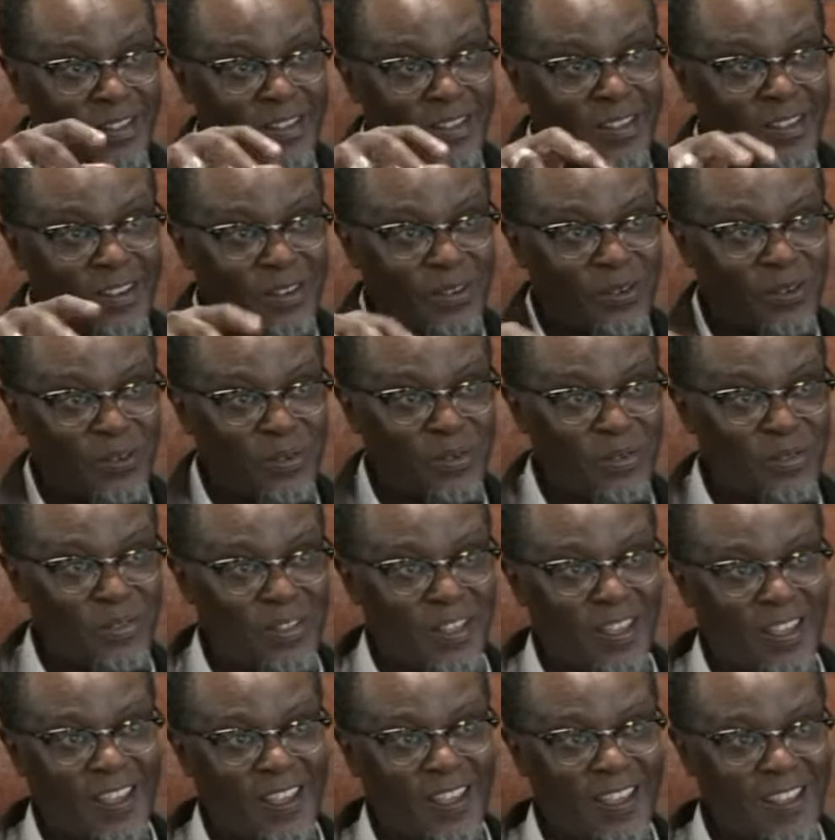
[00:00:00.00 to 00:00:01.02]
you know,
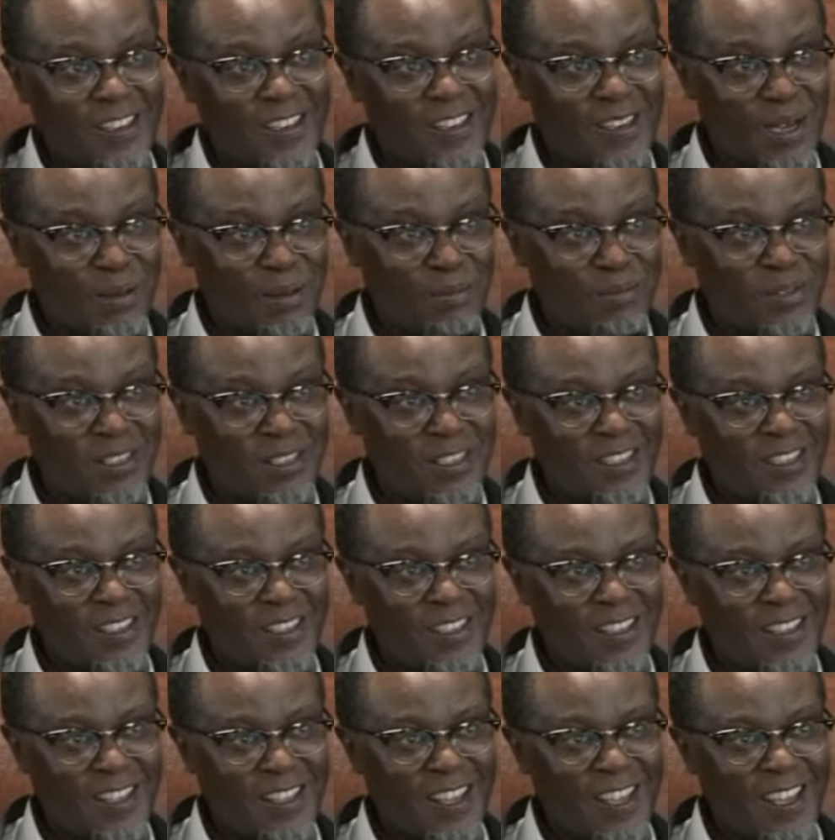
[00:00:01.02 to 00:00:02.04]
uh, taps.
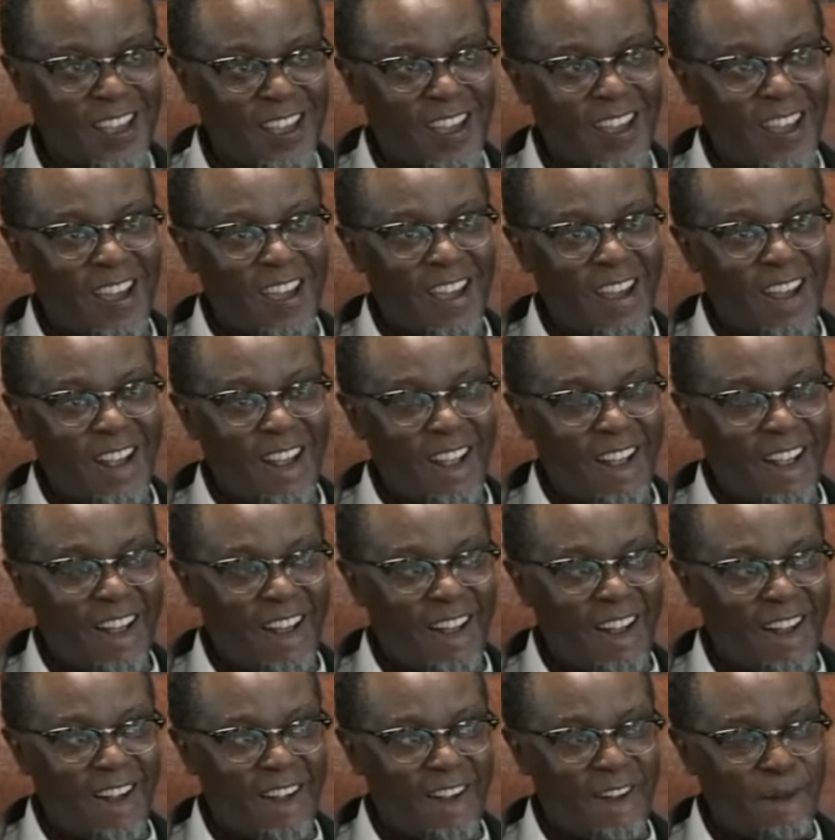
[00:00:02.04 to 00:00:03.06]

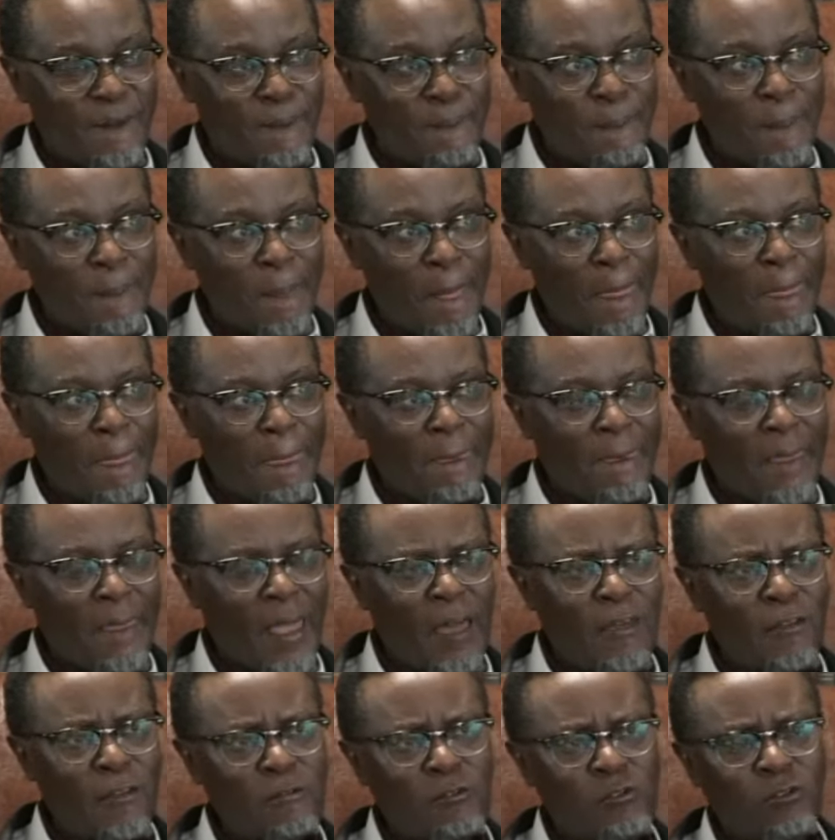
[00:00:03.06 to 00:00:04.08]
Um,
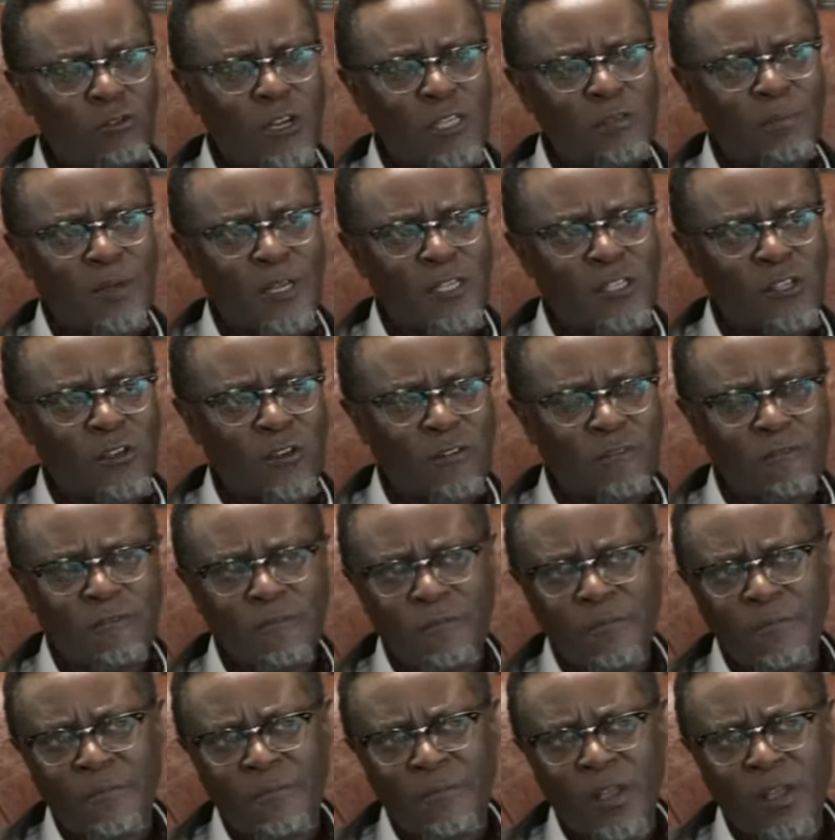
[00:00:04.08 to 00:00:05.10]
I used to ask myself,
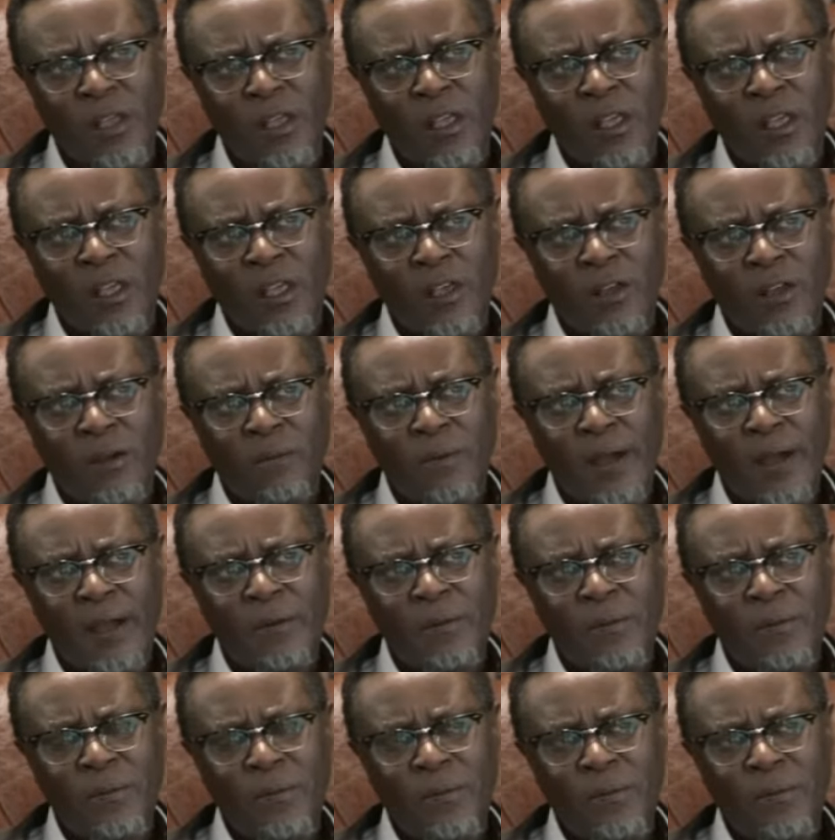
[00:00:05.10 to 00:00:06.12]

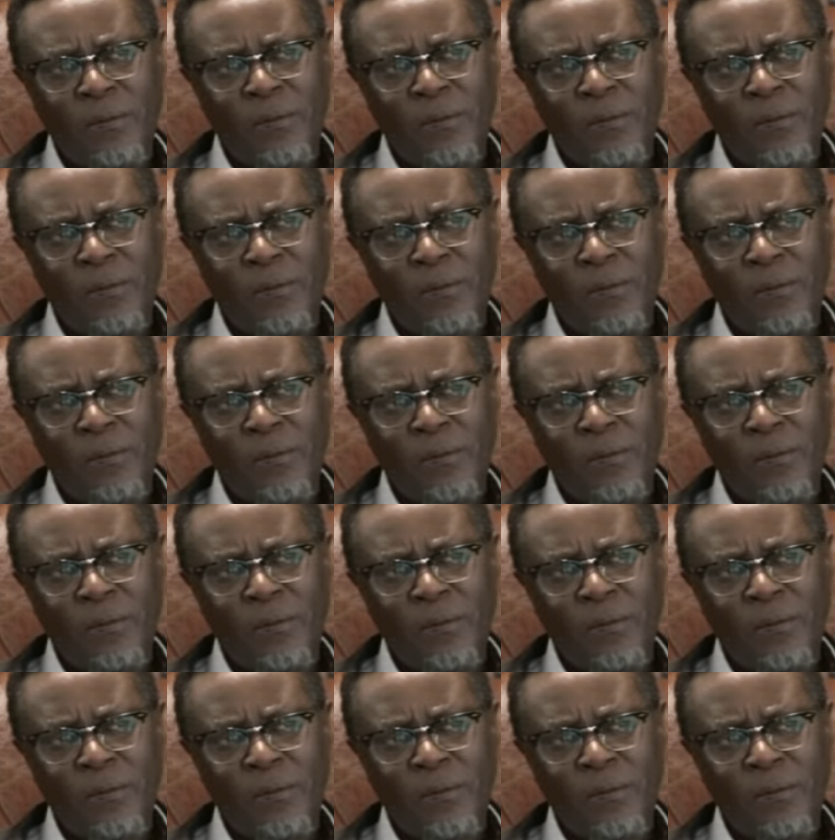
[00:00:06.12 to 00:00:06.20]
well,